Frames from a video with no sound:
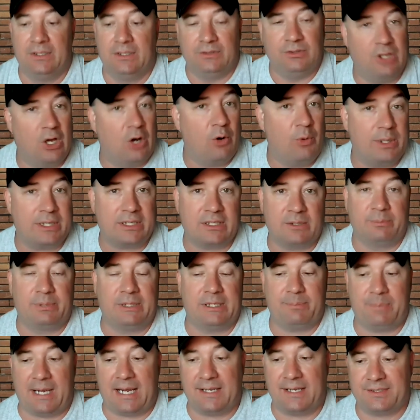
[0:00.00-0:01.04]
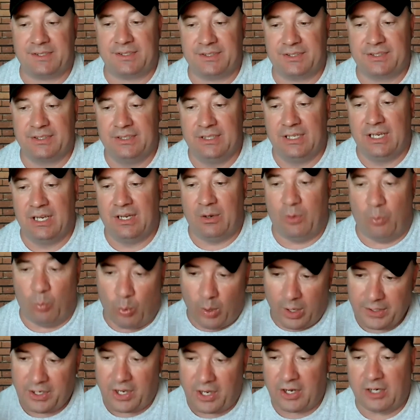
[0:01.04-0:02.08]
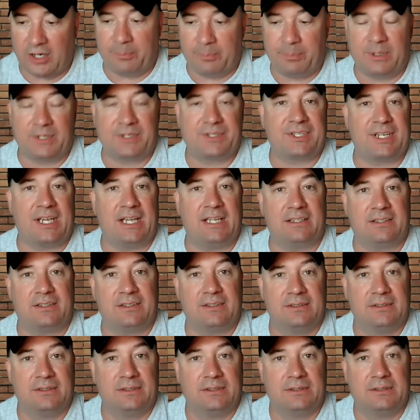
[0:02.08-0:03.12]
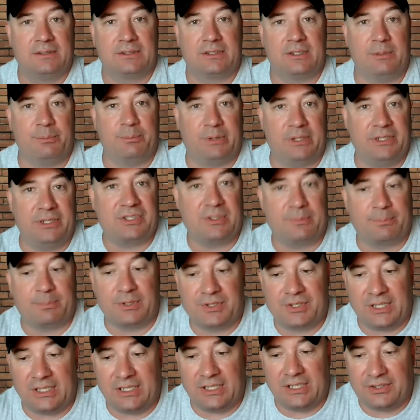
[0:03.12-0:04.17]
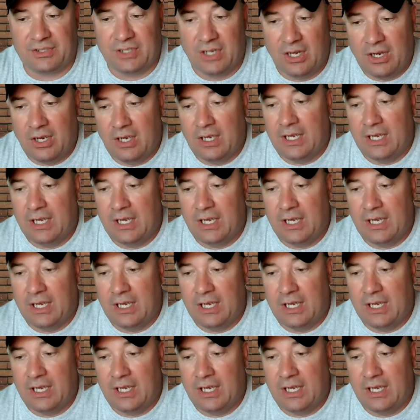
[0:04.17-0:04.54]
No incomplete passes, 100% completion percentage,